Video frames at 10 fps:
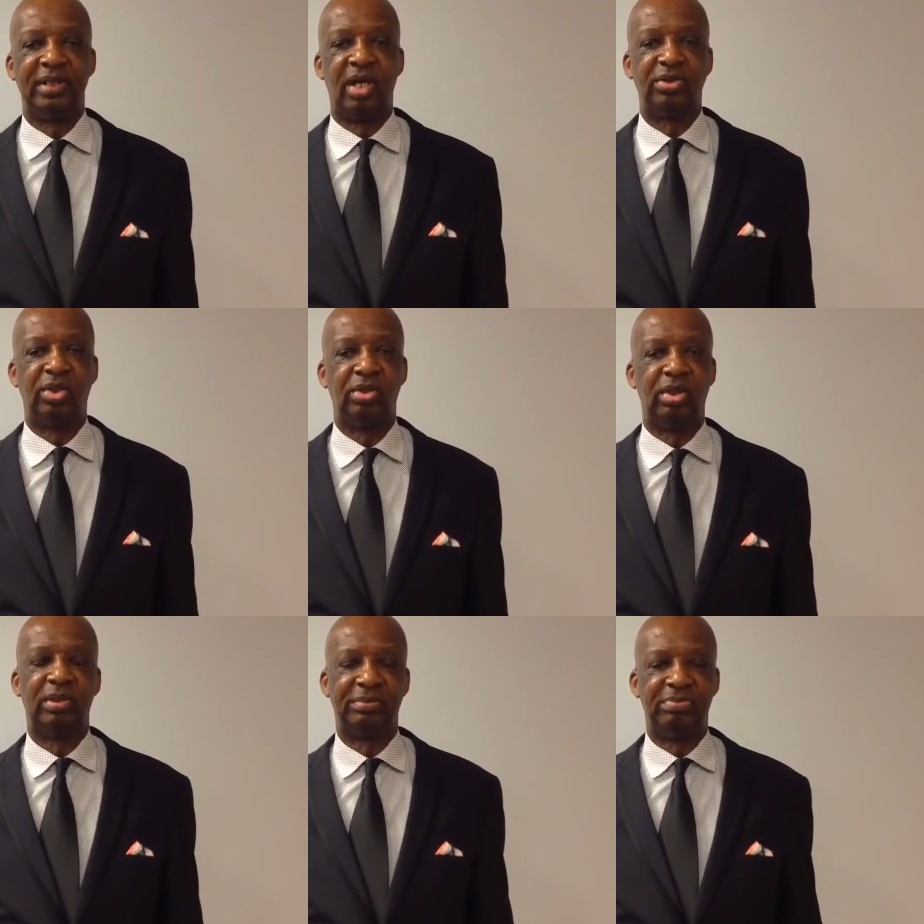They're also
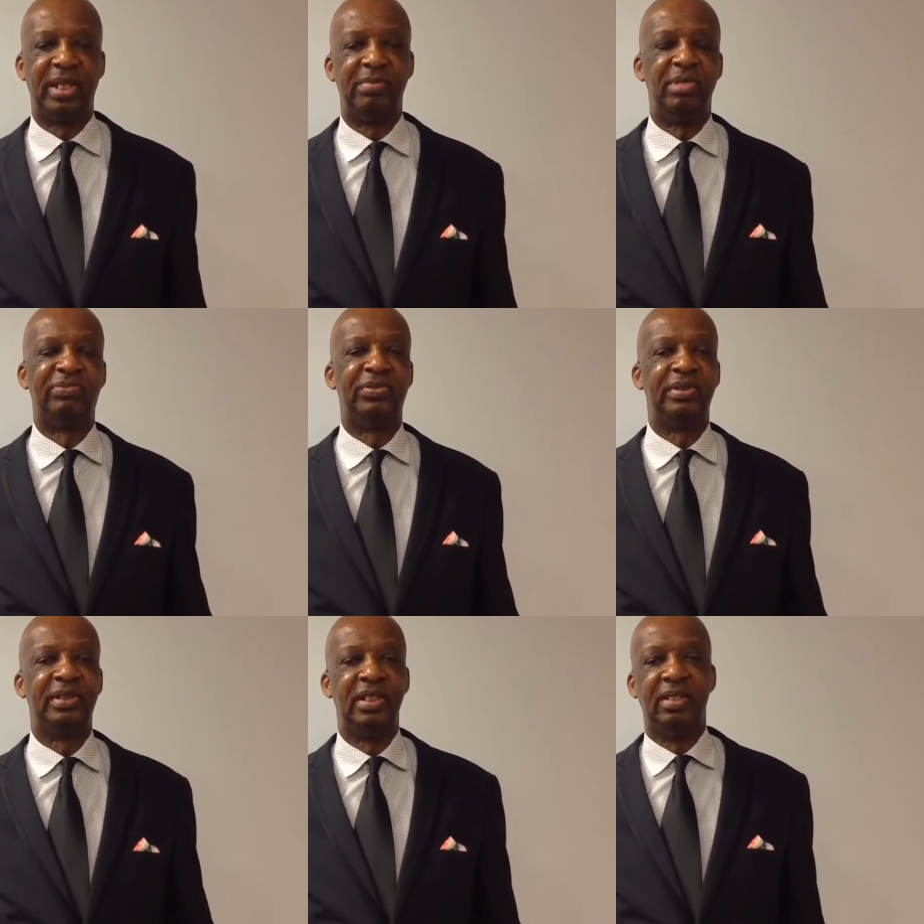going to play
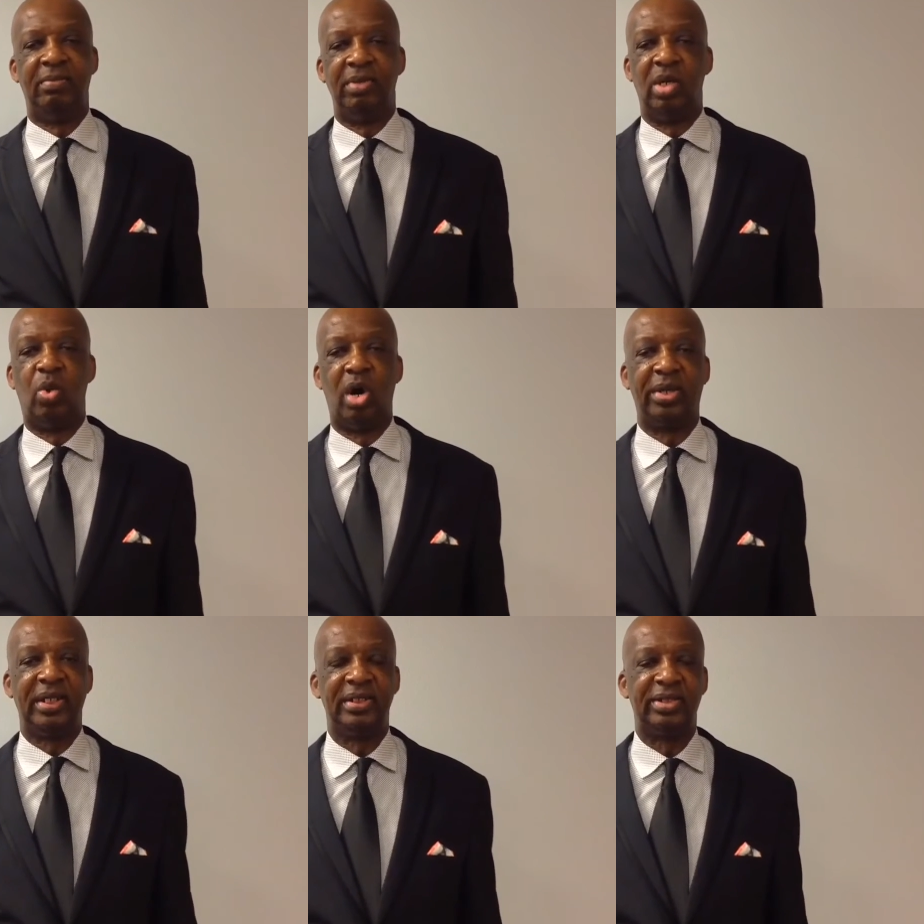Memphis,
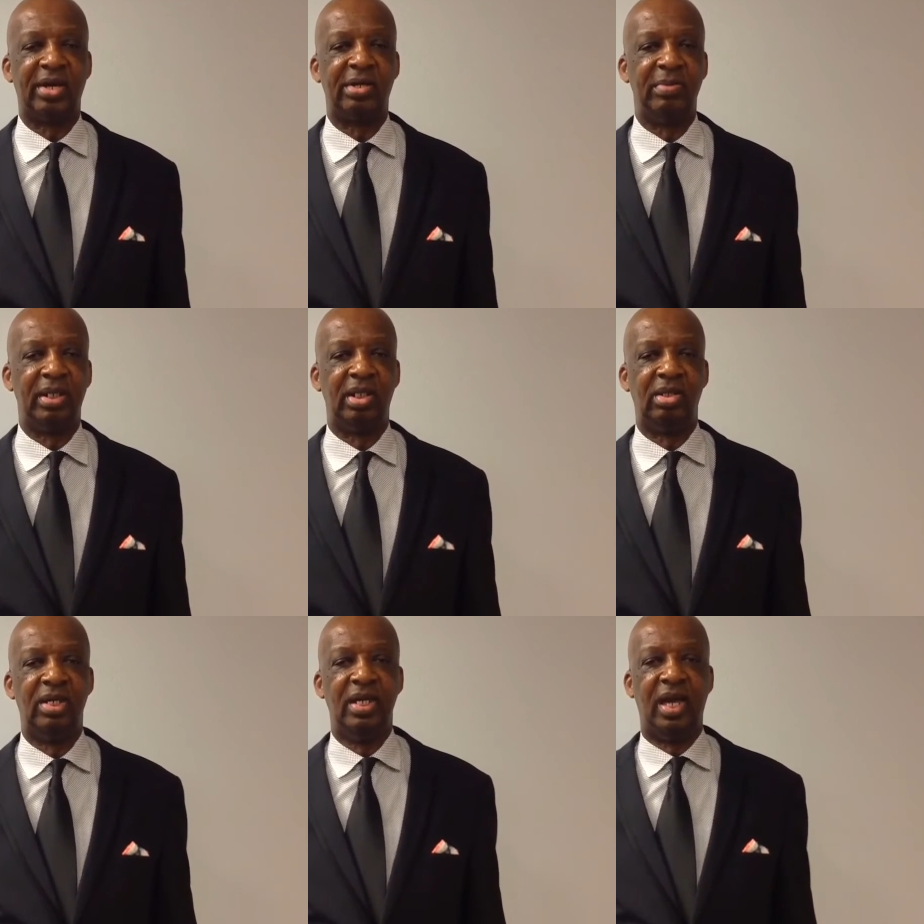Milwaukee,
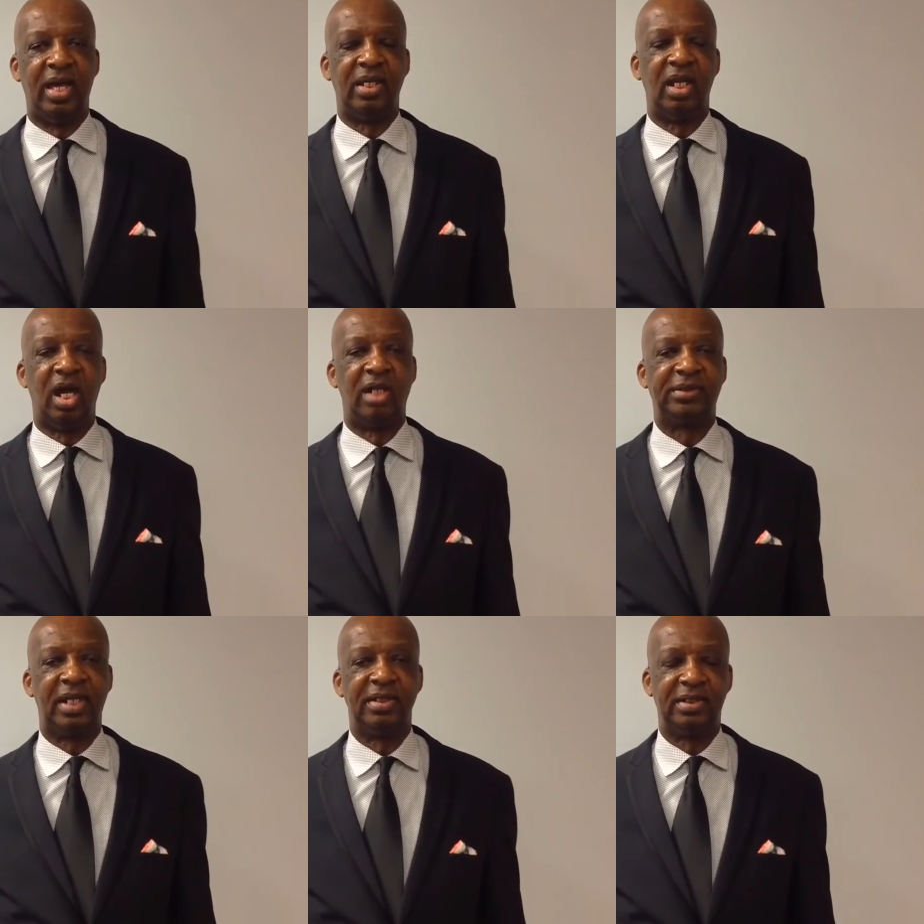Sacramento, and the
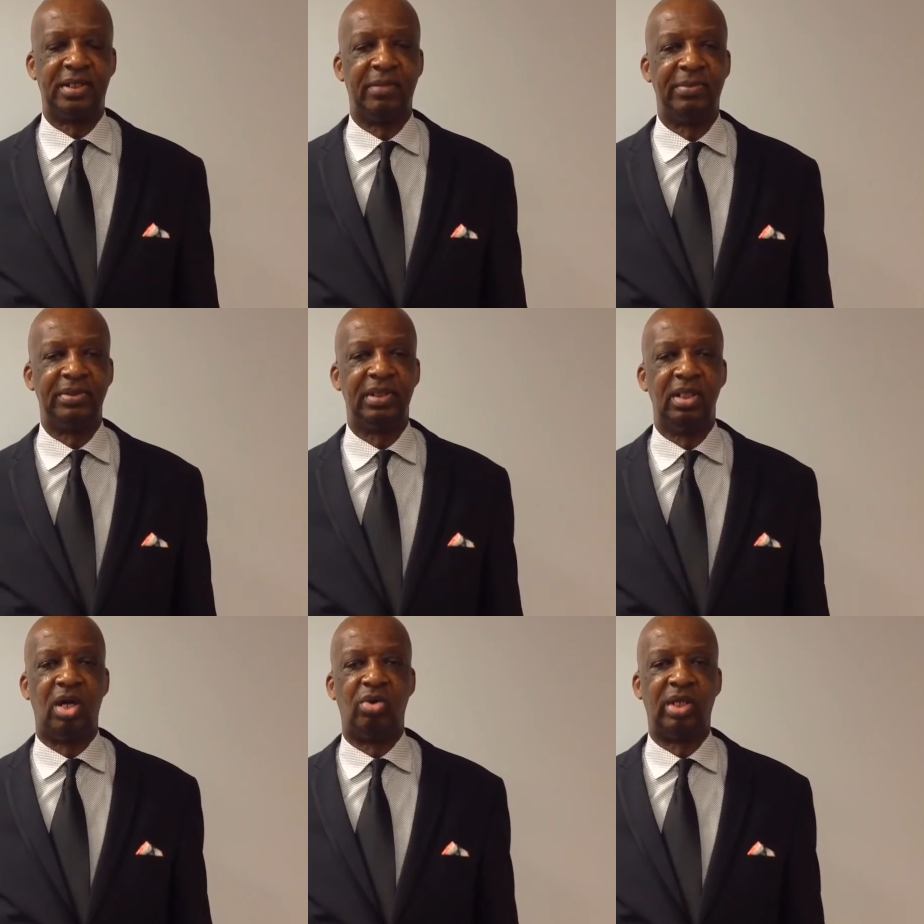Los Angeles Clippers
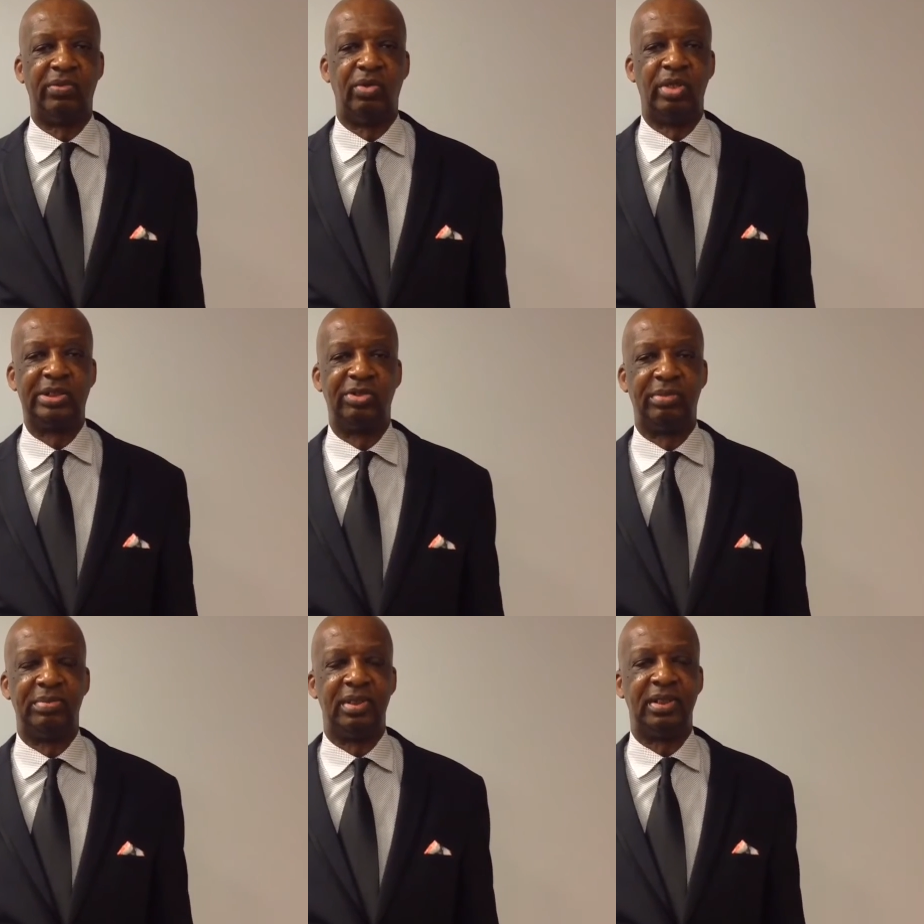on that road
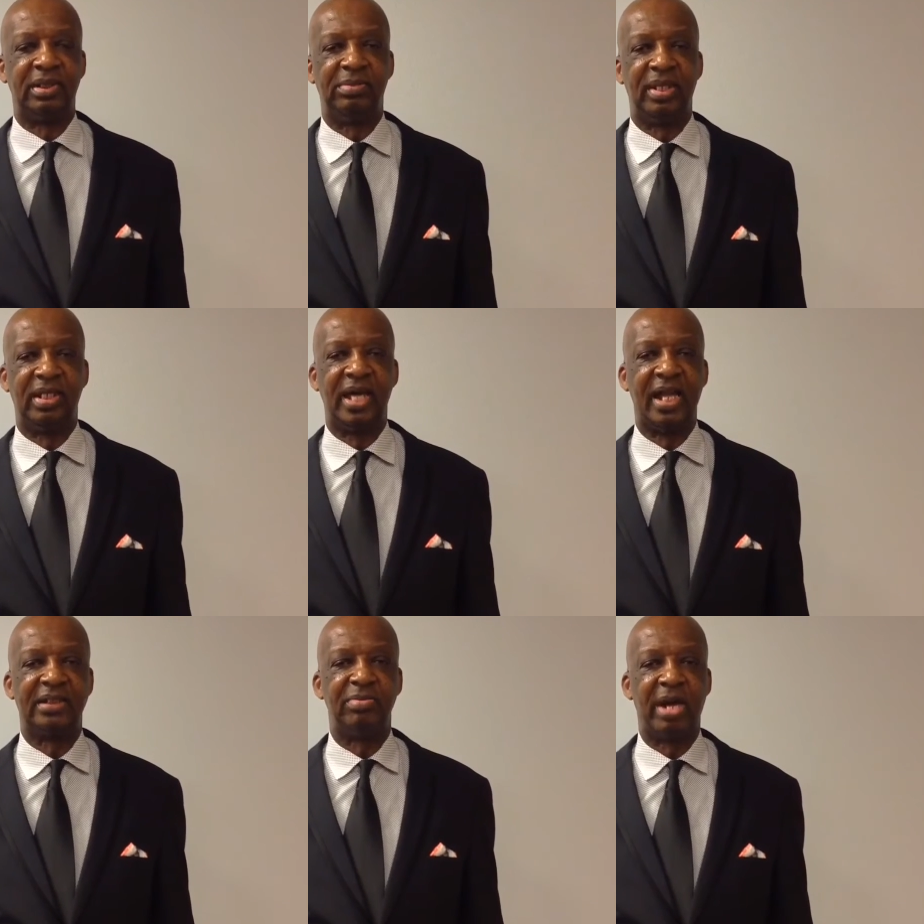trip. This has been a
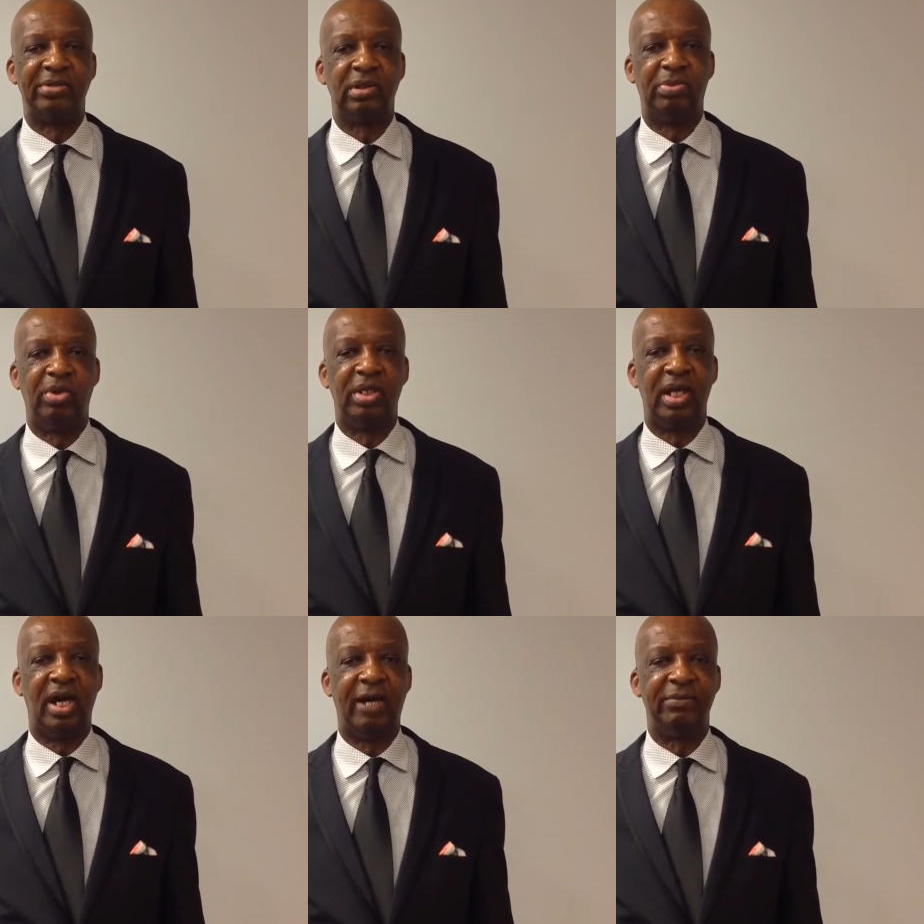Dallas Mavericks Report.
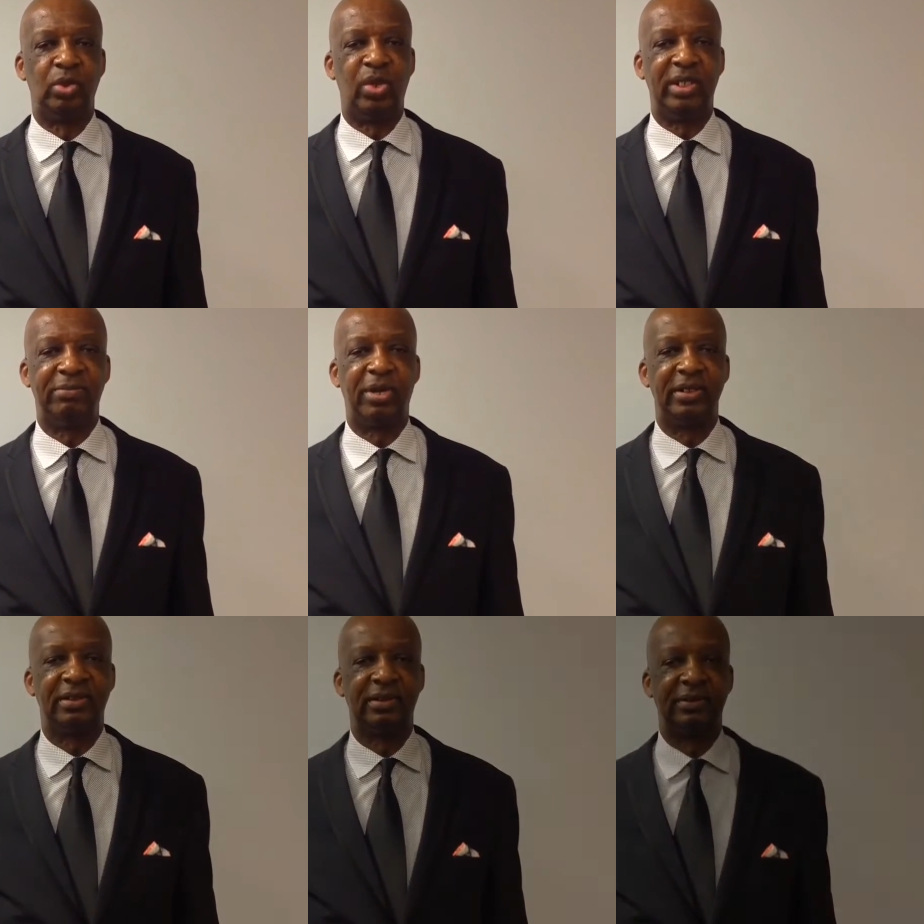I'm Dwain
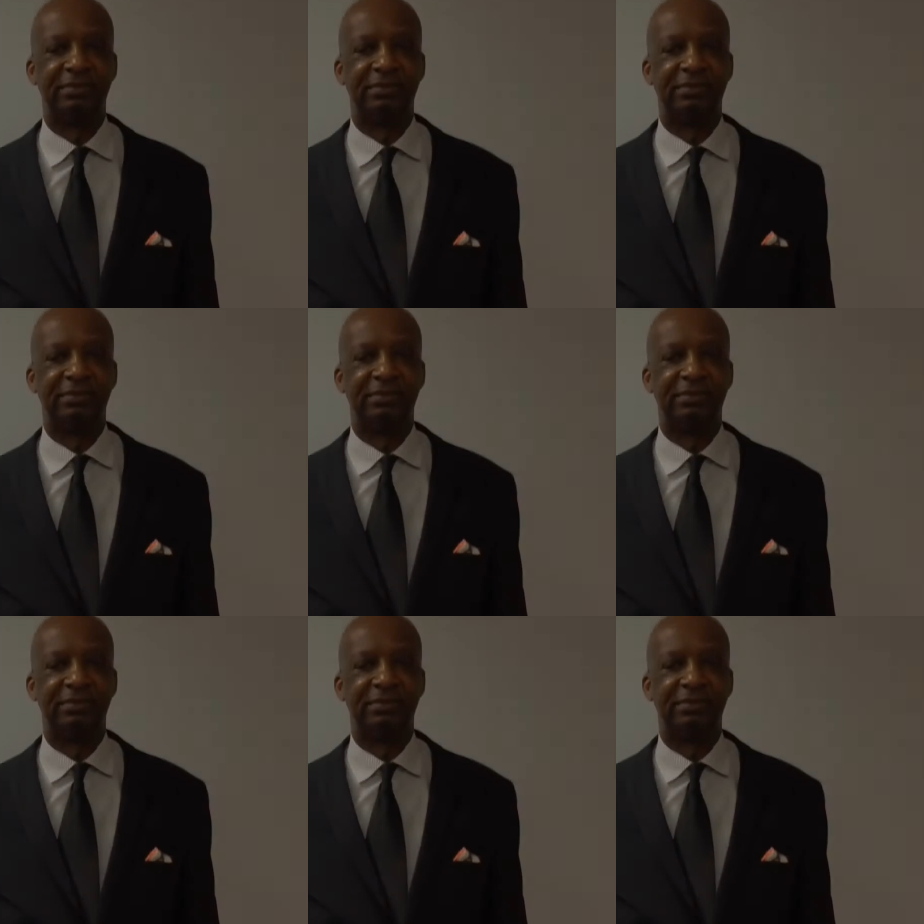Price.